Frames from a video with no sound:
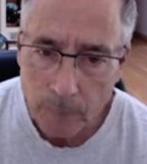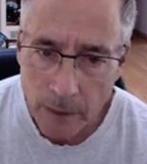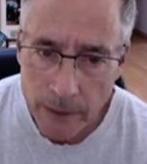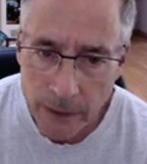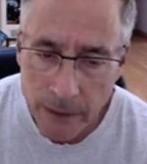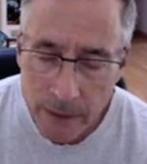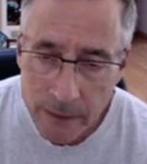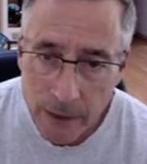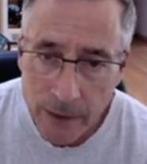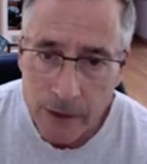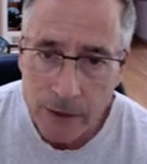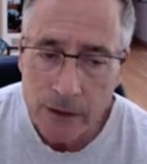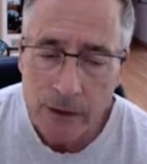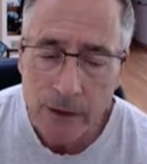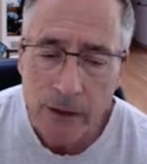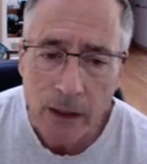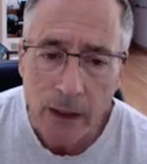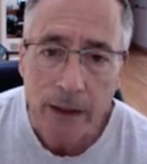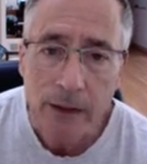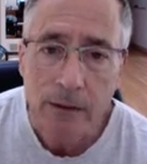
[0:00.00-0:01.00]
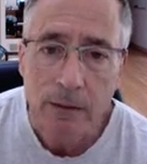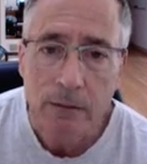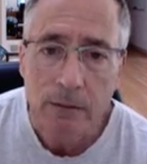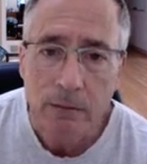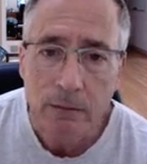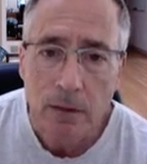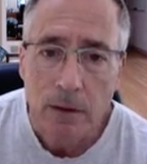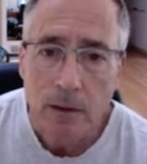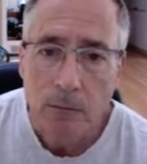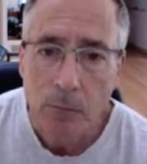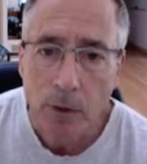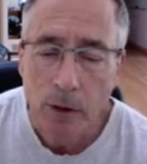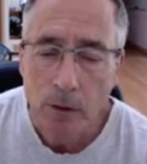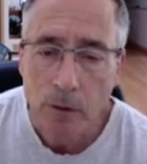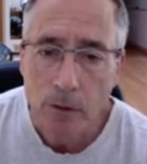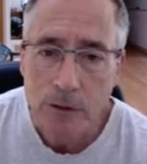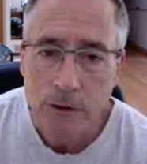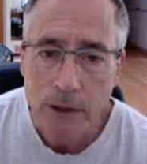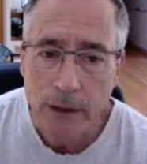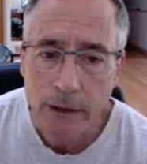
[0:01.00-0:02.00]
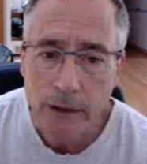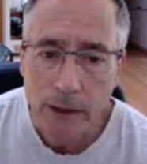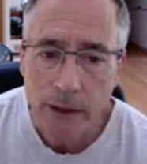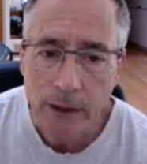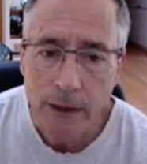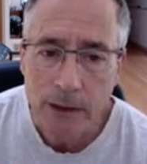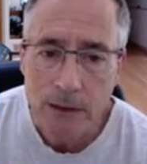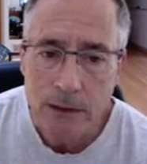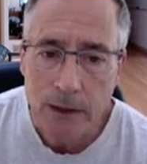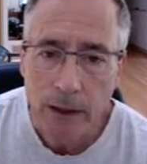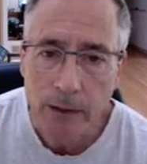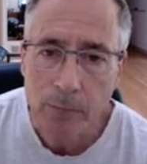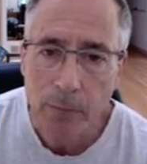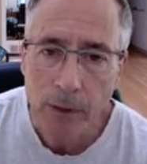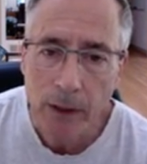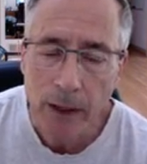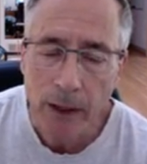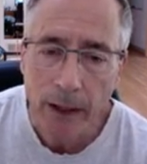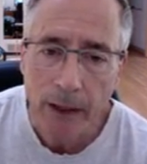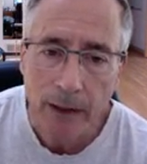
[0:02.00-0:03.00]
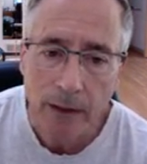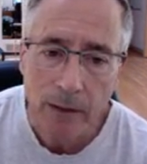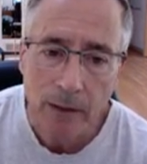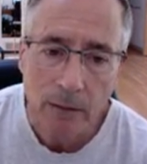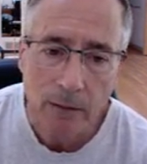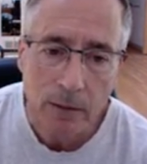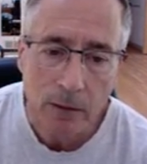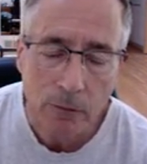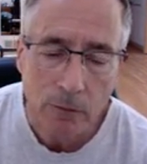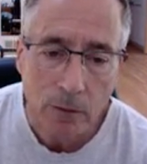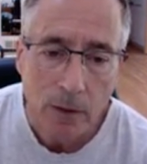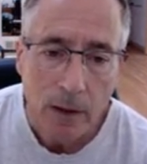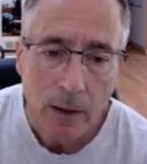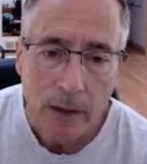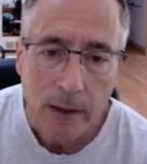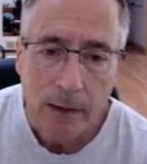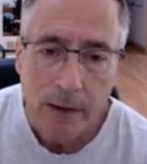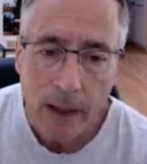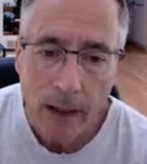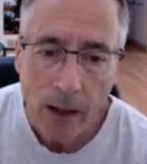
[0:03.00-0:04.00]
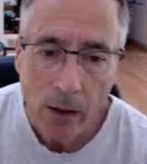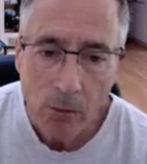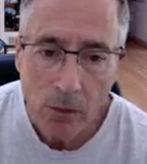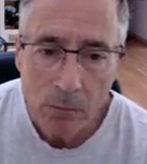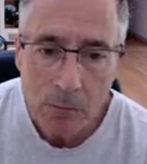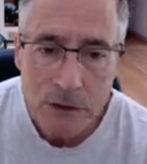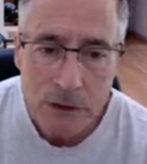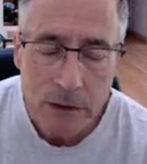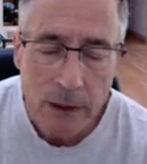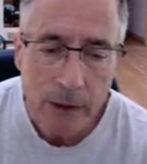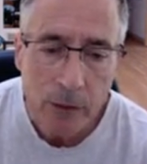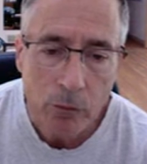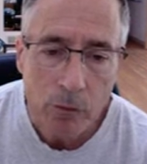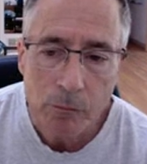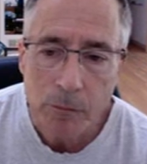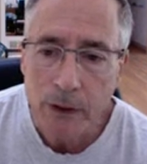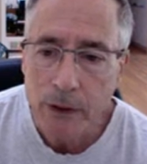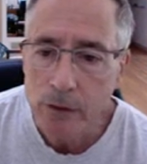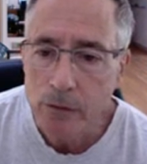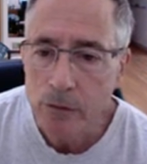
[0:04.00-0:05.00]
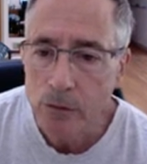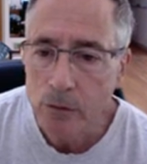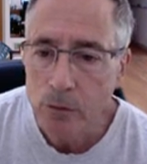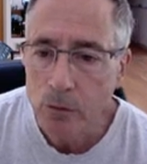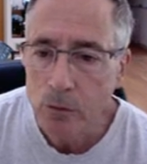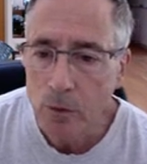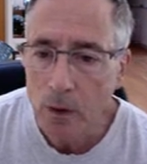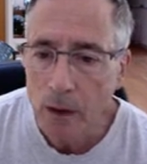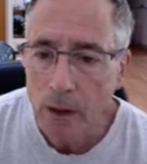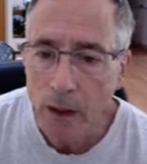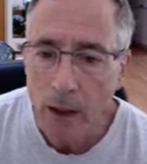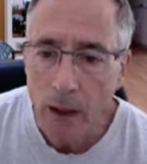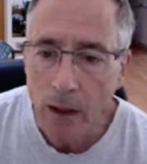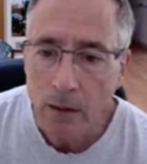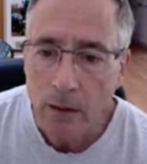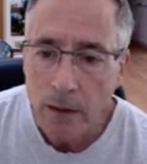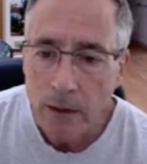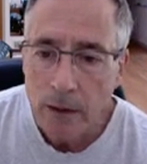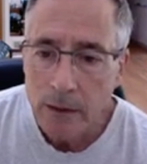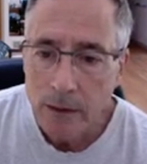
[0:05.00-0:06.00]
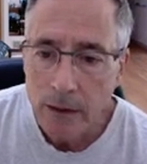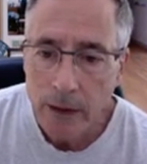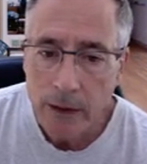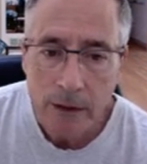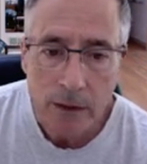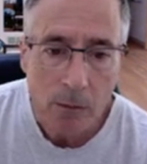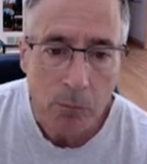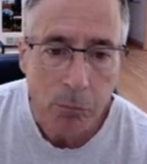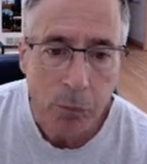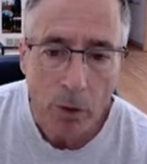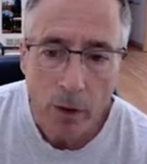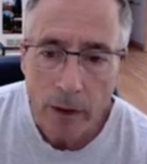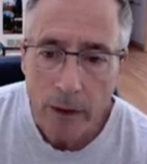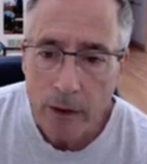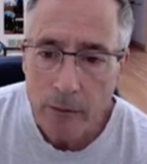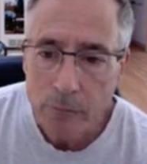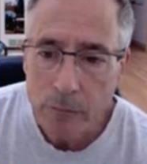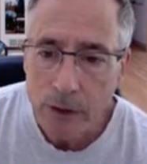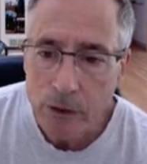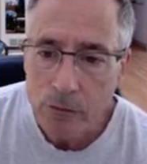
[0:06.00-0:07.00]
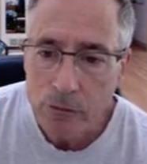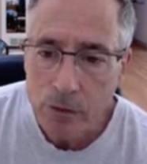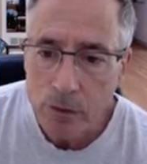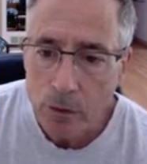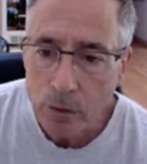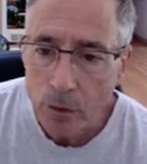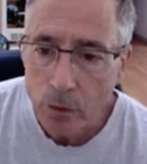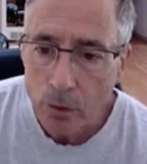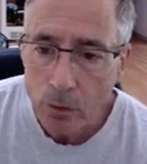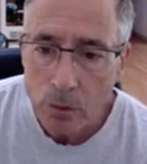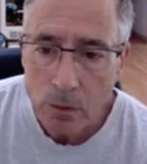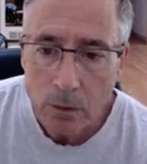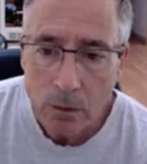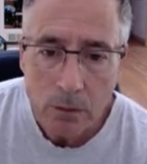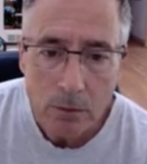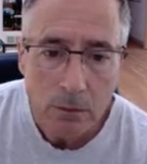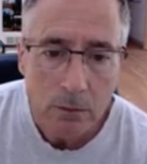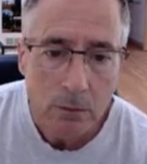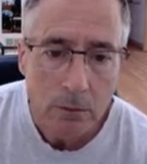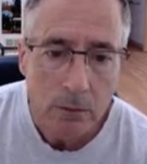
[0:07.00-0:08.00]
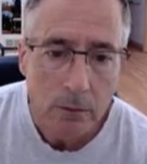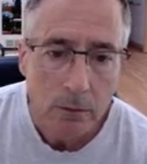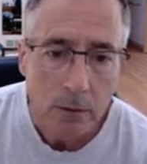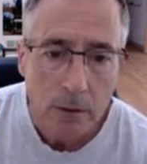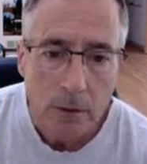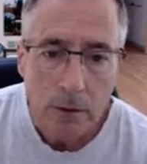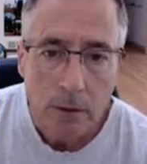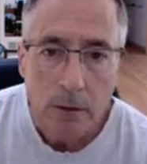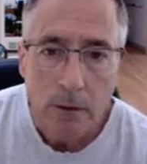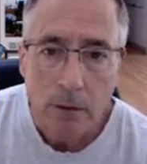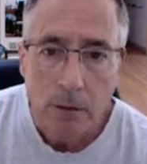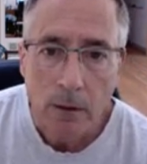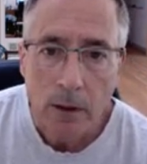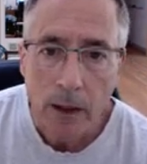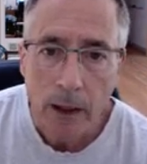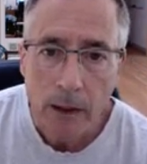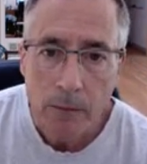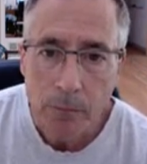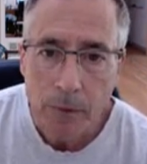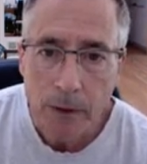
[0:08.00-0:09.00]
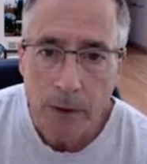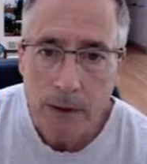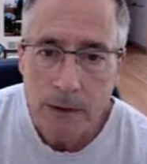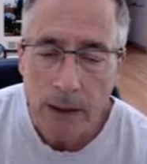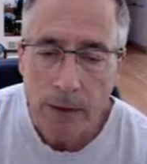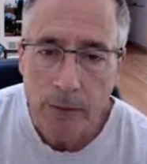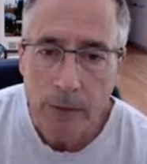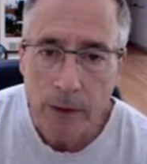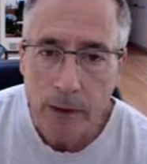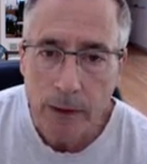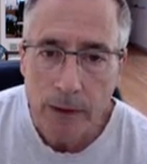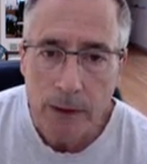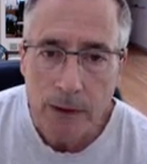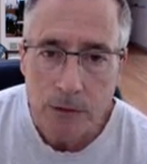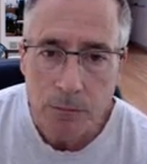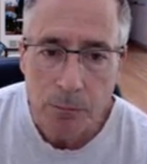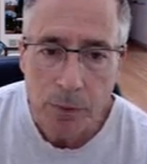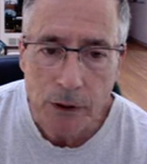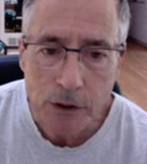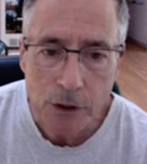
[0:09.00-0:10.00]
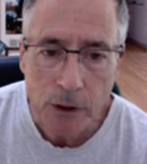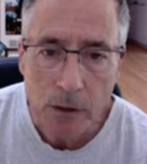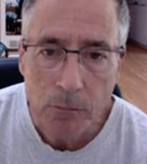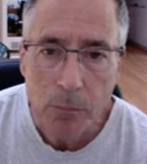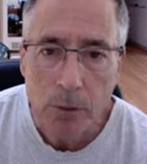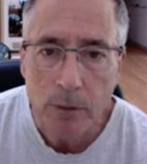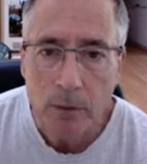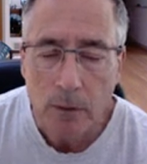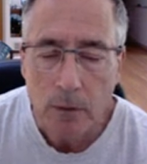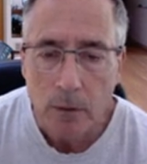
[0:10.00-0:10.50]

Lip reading: He can take the knight, but of course I take his knight back. And now a mistake would be to take the pawn on b2, right? Because I would take his bishop.